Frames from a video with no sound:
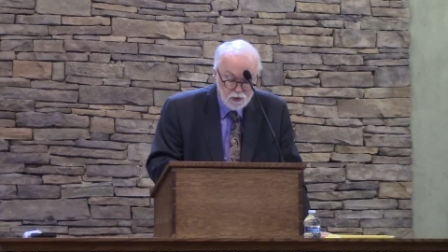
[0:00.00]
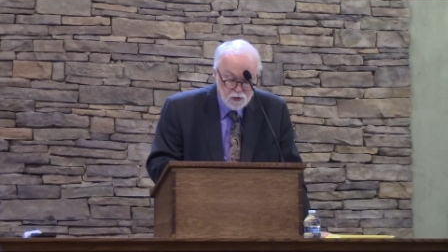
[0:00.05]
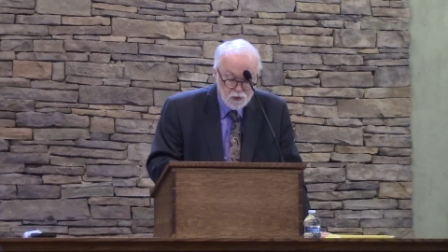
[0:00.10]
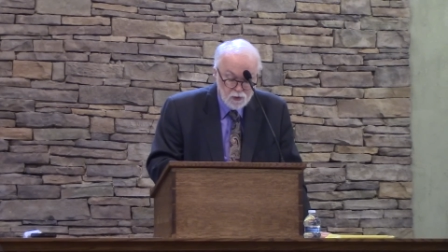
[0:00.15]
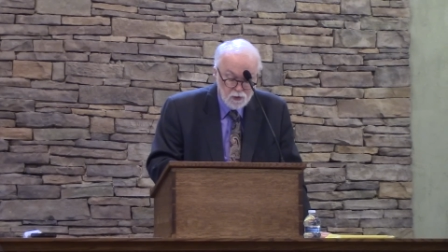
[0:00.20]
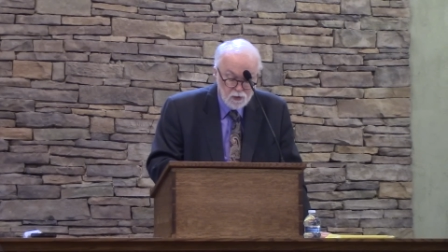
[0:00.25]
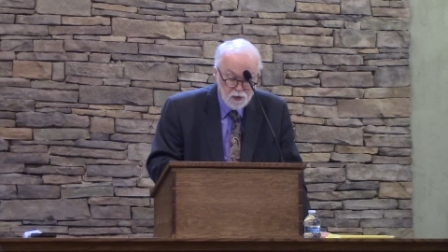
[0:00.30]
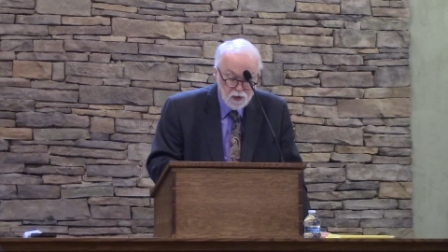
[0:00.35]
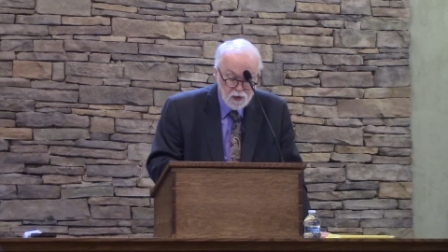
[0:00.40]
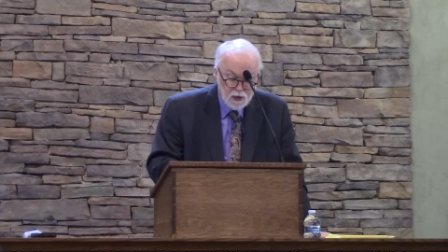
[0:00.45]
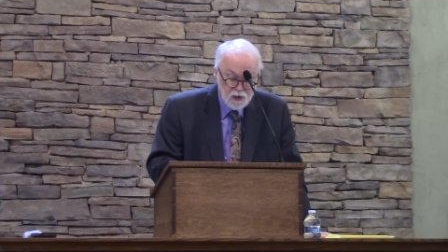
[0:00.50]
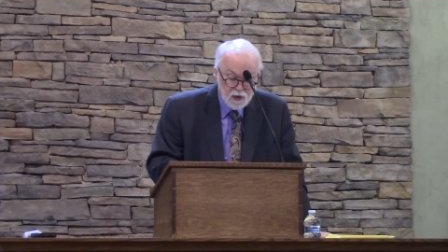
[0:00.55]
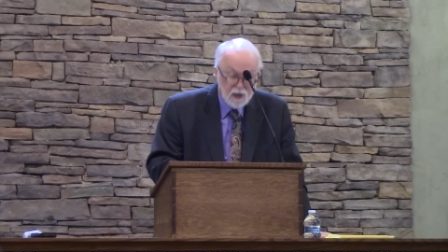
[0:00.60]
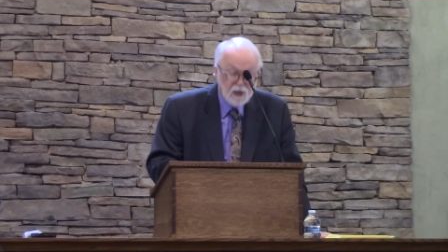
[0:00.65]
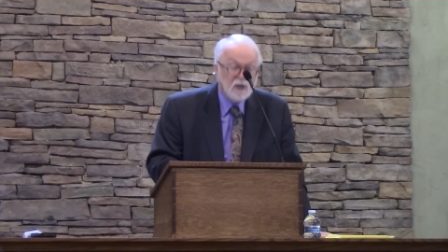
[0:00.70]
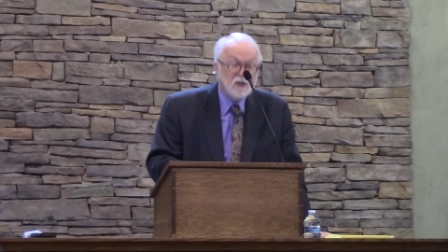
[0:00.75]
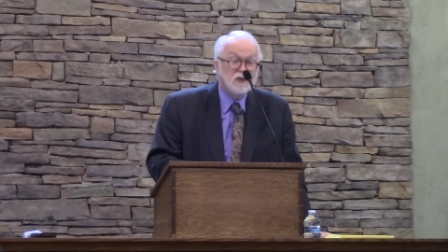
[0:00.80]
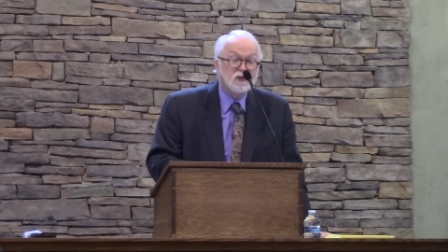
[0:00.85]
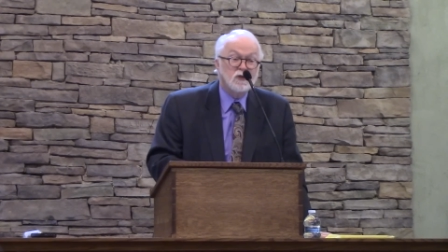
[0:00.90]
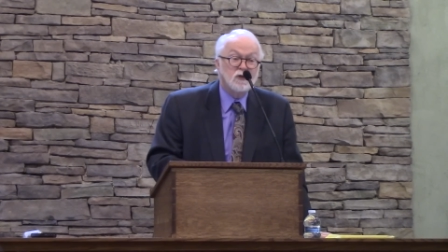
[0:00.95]
measure.
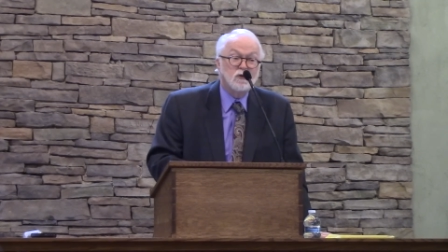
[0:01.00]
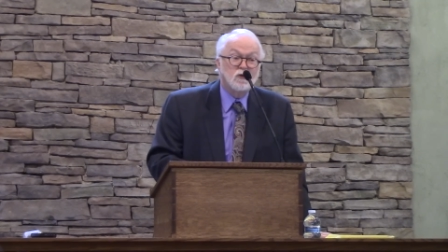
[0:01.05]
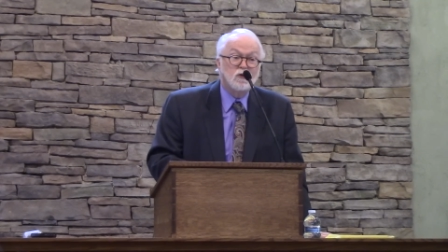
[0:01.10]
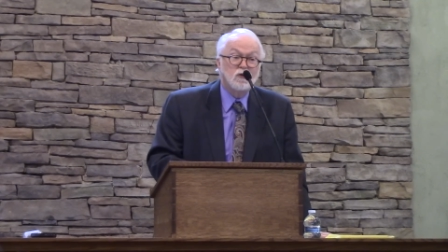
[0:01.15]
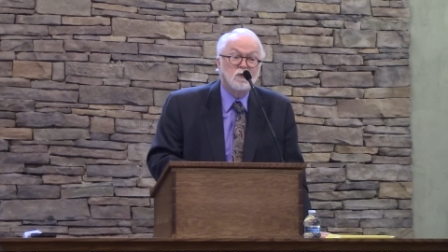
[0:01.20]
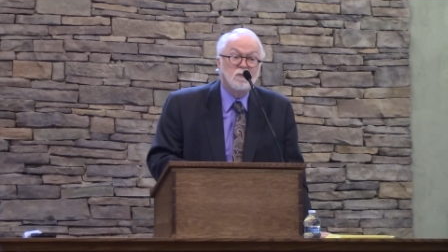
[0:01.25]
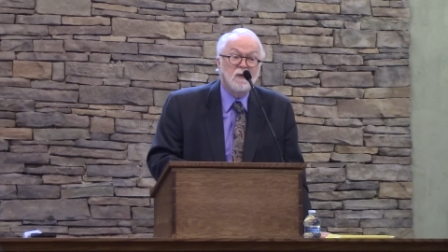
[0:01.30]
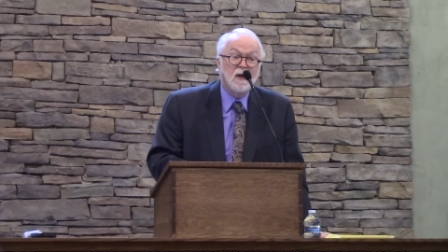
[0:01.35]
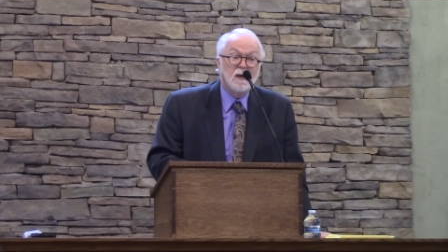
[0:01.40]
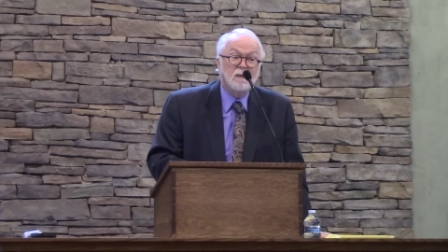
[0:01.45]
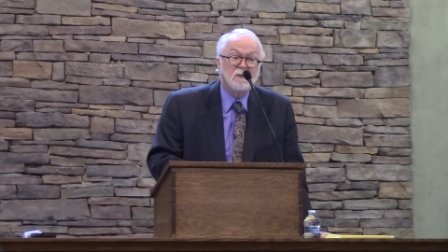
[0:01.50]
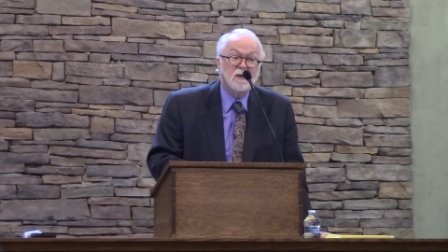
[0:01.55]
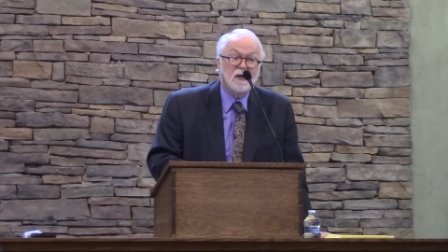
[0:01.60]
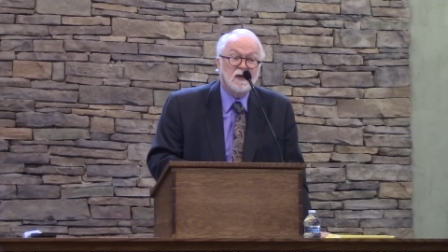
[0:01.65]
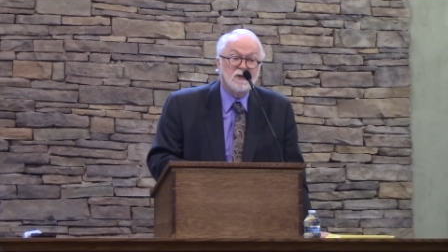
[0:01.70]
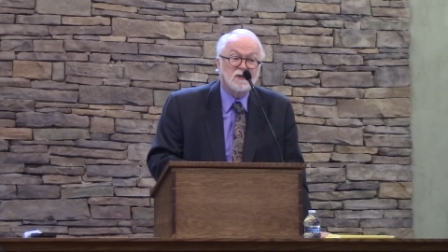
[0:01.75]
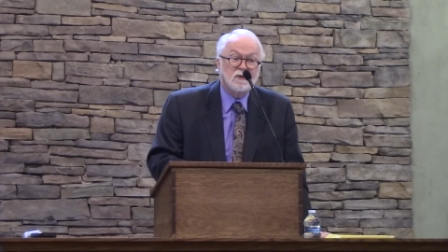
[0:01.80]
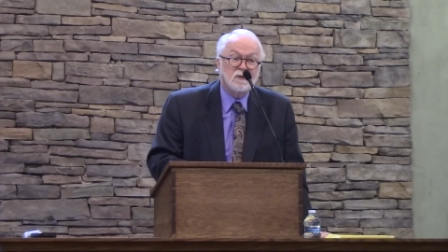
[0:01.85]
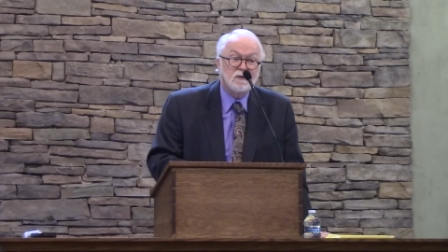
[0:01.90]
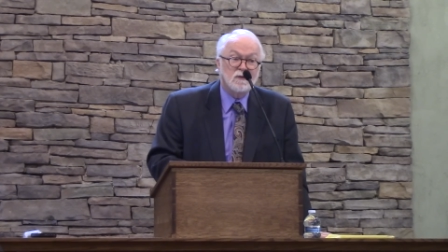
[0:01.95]
He is the true
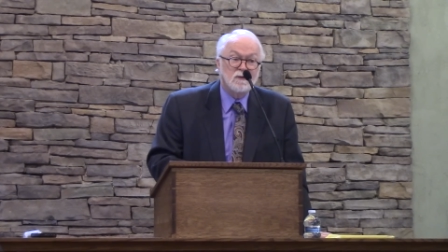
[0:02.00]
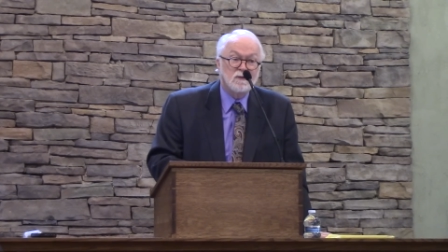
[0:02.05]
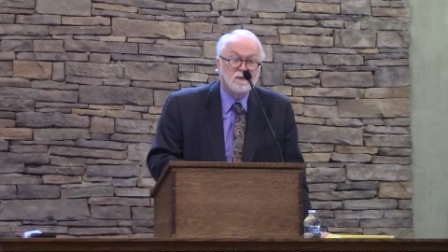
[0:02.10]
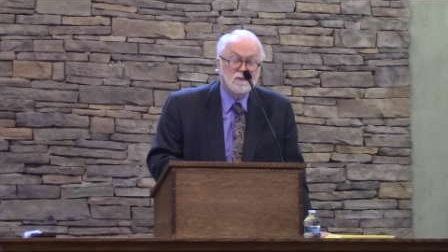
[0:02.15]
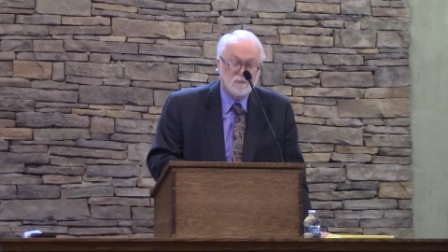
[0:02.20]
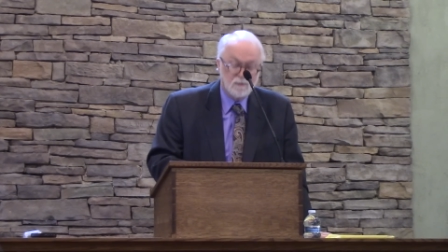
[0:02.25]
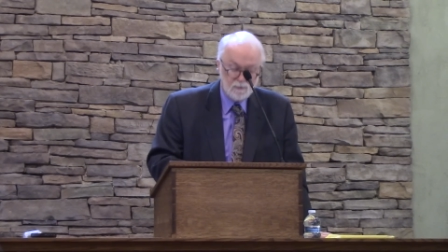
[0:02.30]
baptizer.